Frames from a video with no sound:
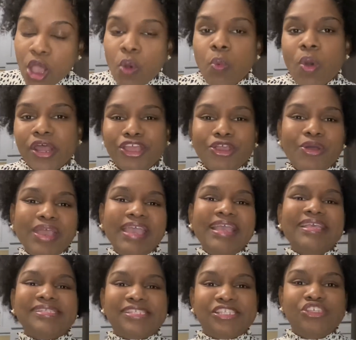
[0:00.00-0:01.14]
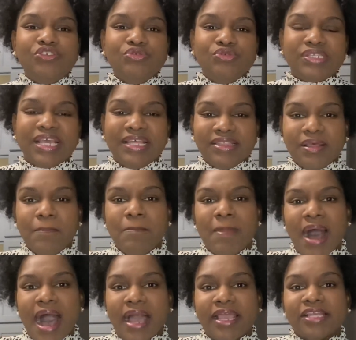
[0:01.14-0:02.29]
What are your issues in the
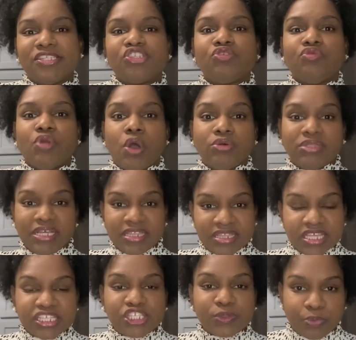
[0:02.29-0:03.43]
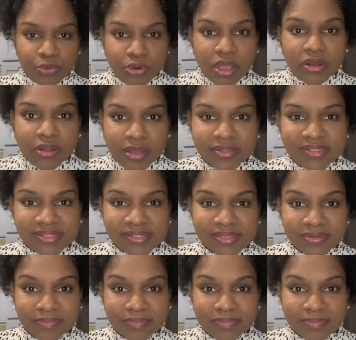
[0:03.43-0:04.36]
market surrounding this product?